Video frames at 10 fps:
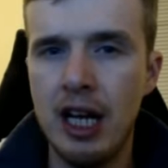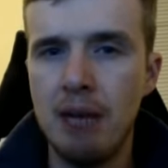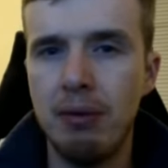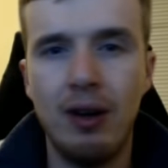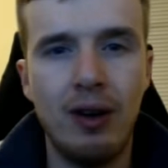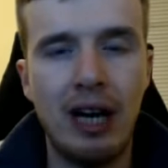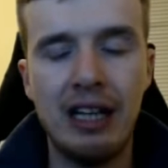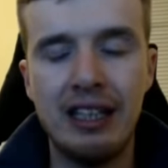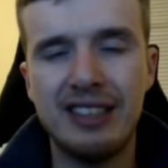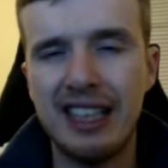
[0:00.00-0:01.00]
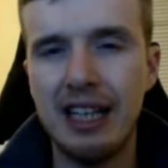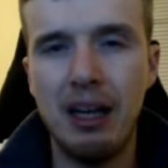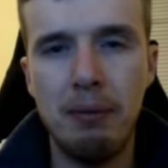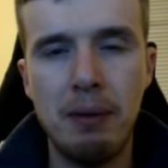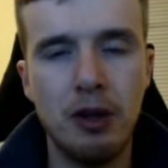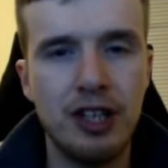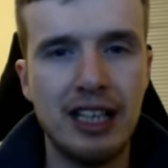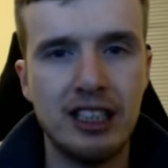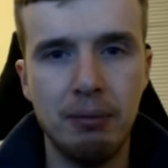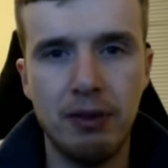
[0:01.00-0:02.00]
but it'll take a little bit more
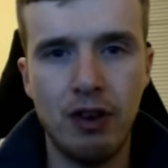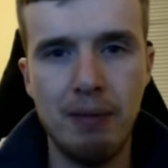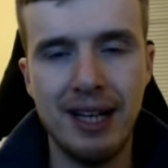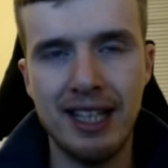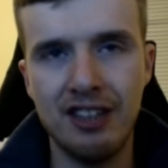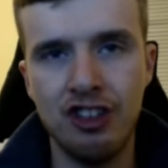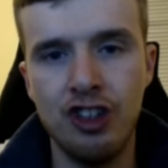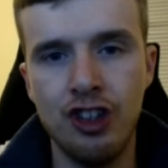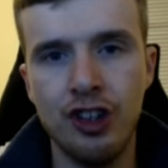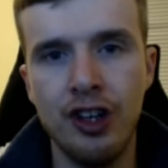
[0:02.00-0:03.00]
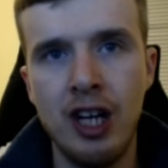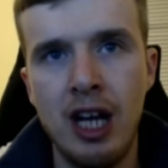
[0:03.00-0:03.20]
testing before I make that decision.